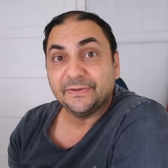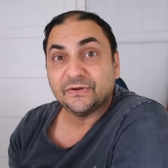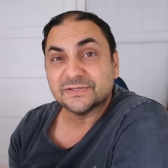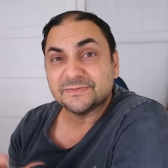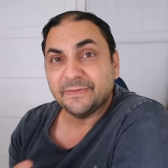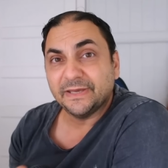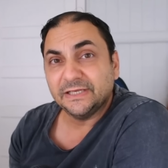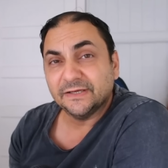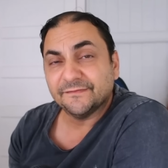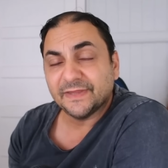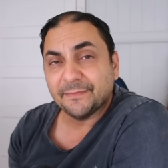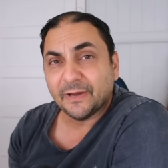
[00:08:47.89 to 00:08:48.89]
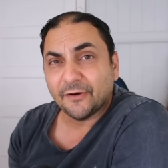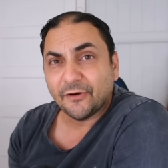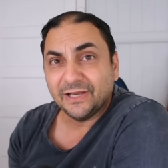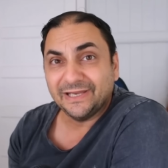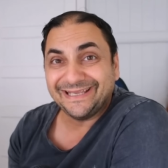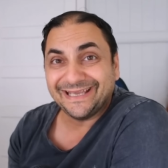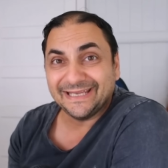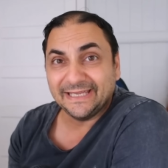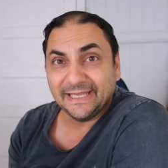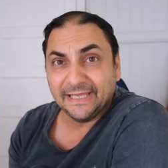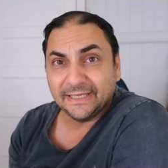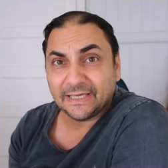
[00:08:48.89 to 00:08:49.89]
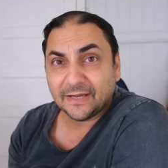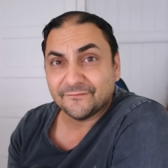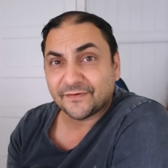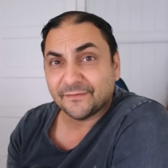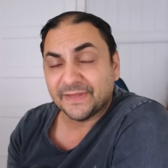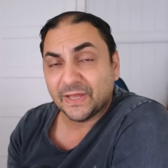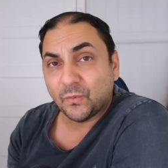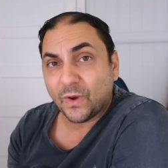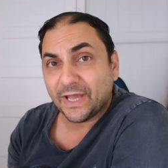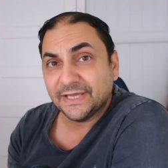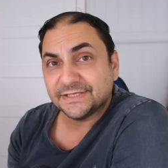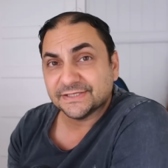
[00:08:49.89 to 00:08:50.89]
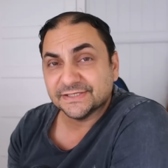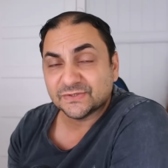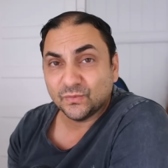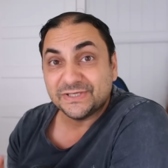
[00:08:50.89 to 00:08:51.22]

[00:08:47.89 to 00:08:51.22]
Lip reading: because many of them are only getting income from their wages,